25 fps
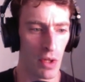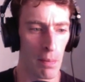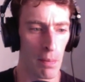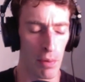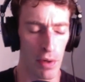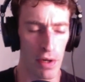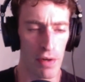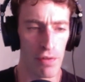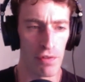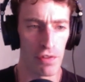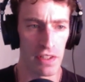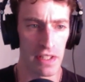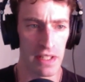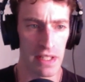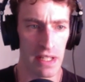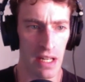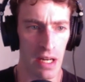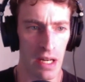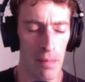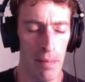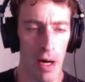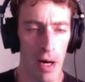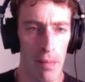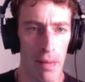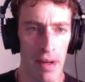Briefly
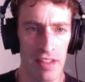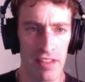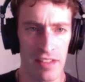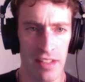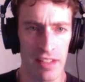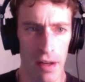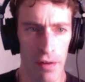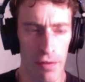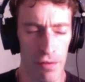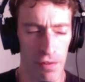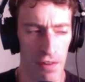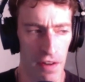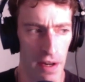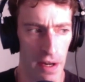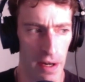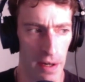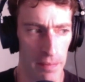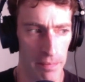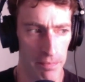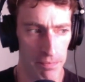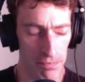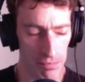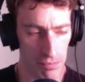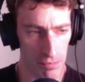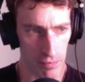about myself,
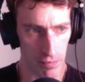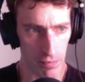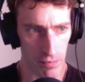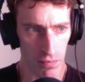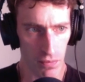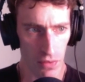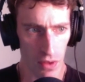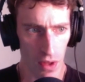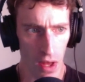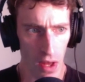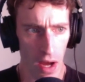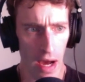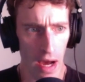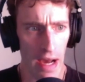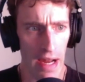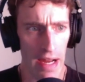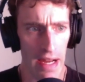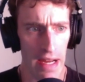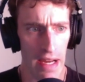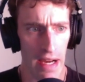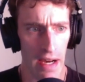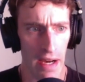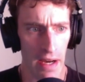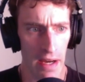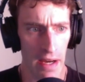I've
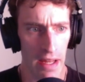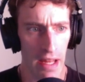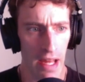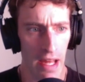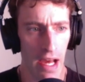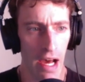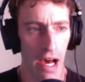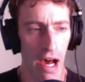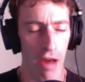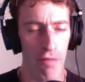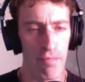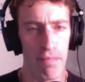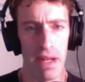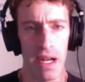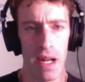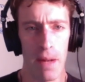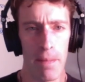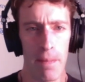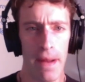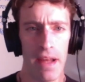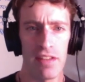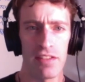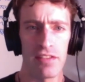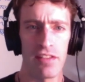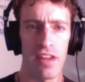been at
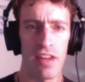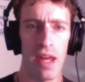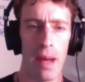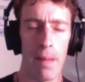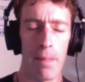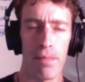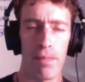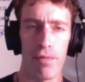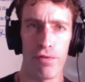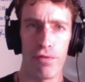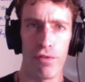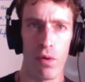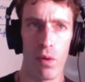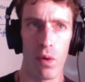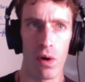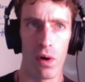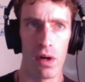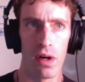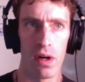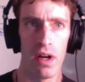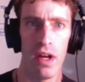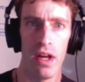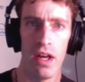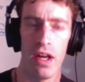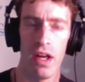Basecamp
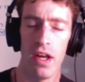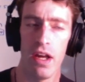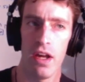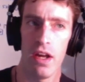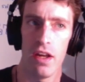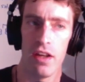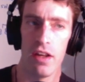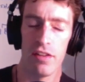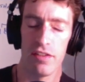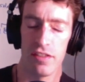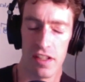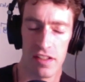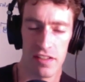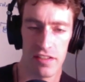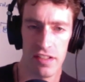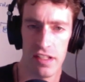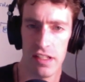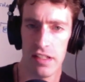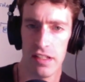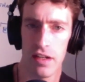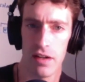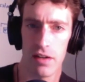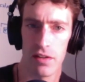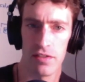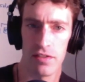for
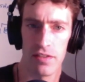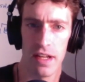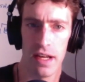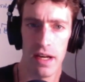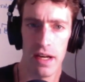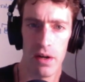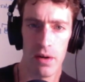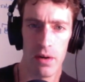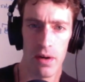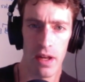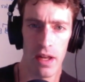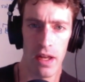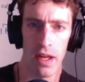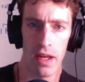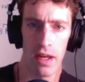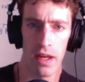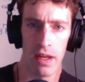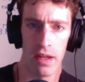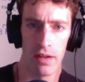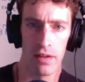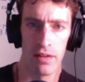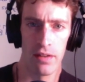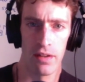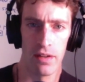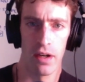16 years now,
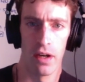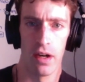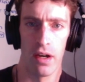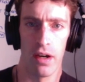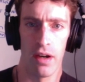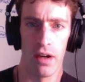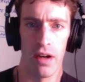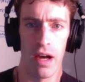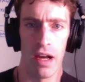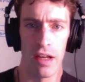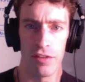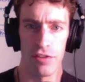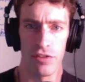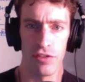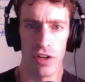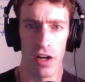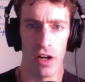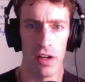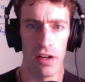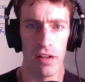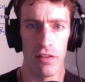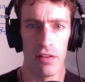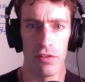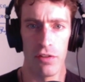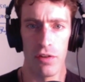and I
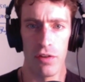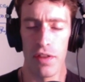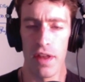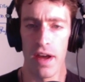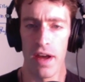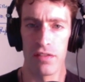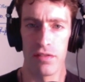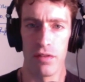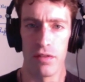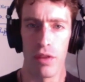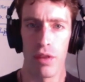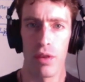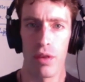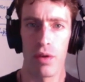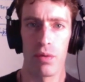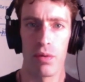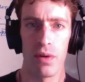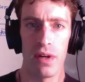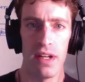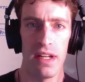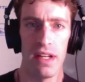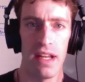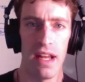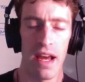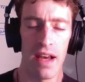started in
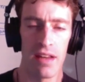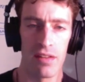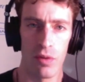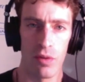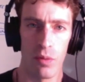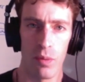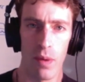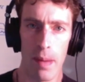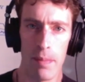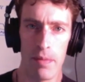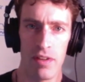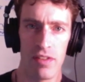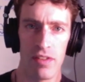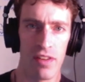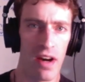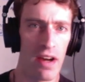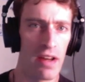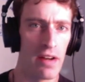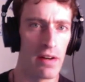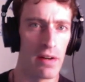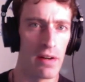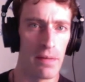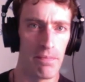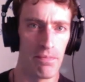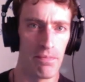2003 as a web designer.